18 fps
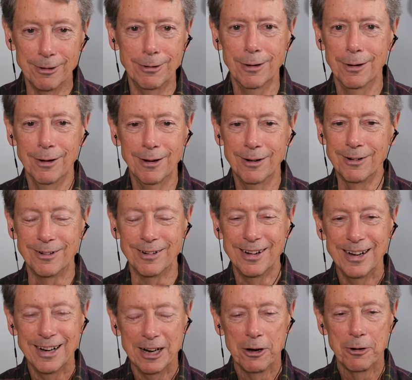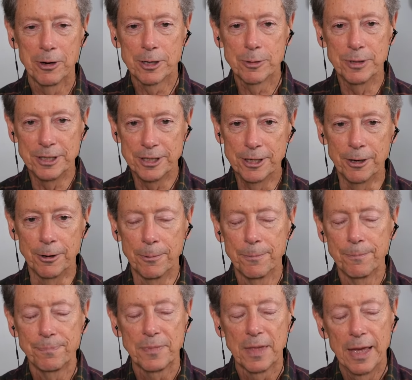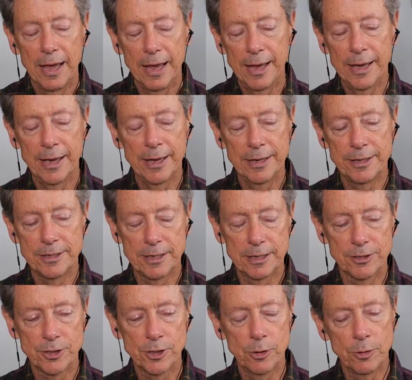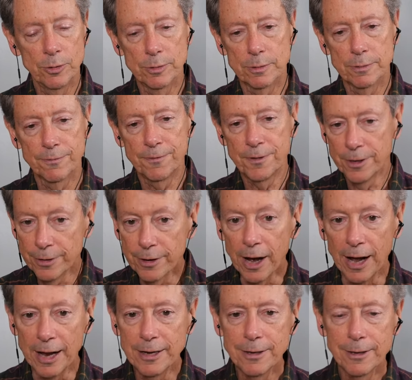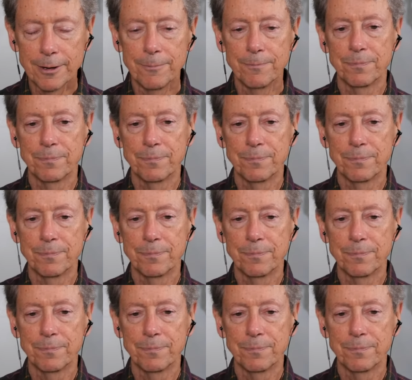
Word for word: Oh, what do we do? And so fear not.